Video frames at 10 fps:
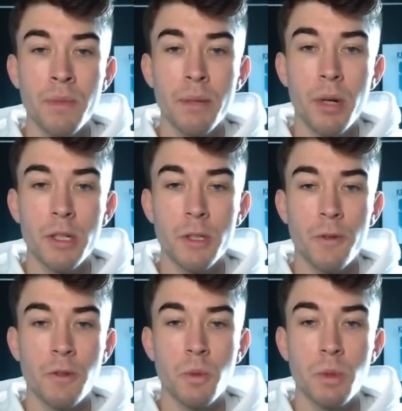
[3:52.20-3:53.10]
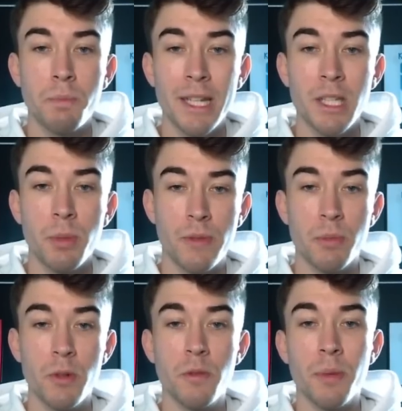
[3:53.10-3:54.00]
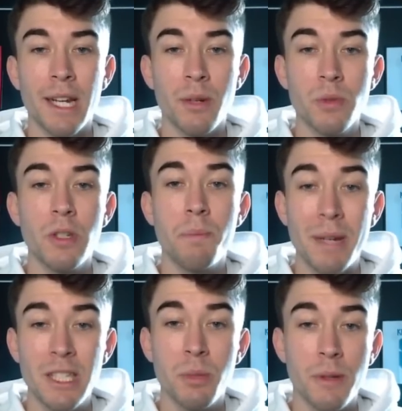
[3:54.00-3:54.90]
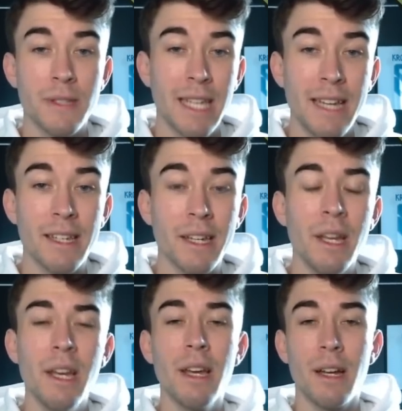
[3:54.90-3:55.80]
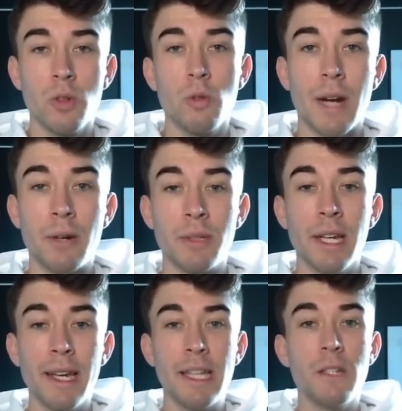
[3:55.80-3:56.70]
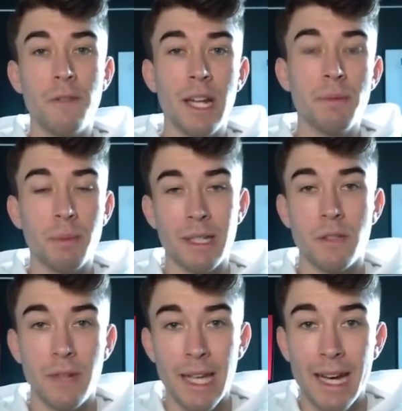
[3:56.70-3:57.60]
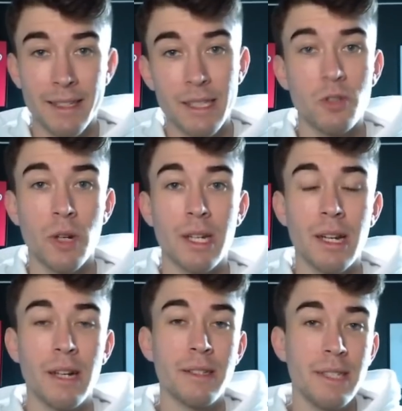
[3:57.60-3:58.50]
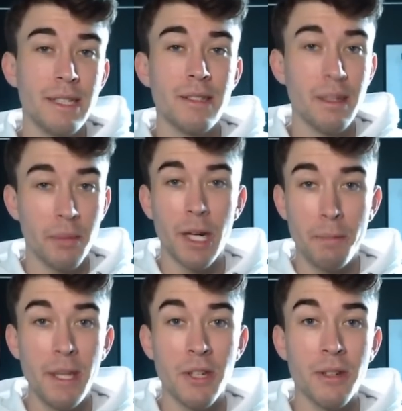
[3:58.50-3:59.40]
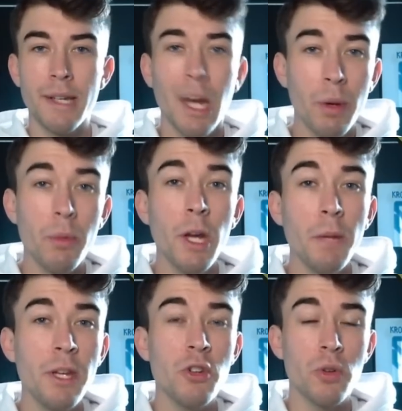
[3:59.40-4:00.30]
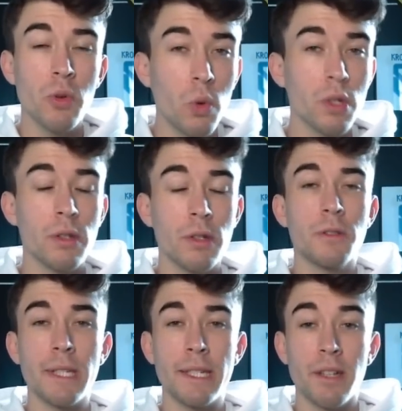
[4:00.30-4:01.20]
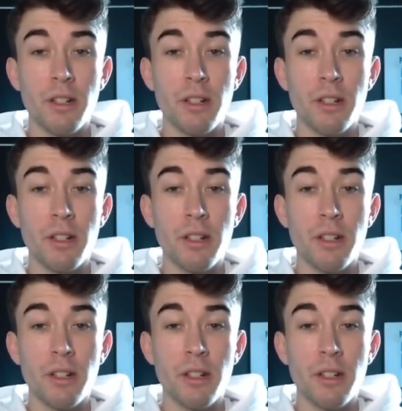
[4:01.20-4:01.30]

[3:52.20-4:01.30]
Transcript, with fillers: Marcus Rashford was better with his movement and also better with his heading, and all round he developed massively as a striker last season in my opinion. Now in my opinion all of those things are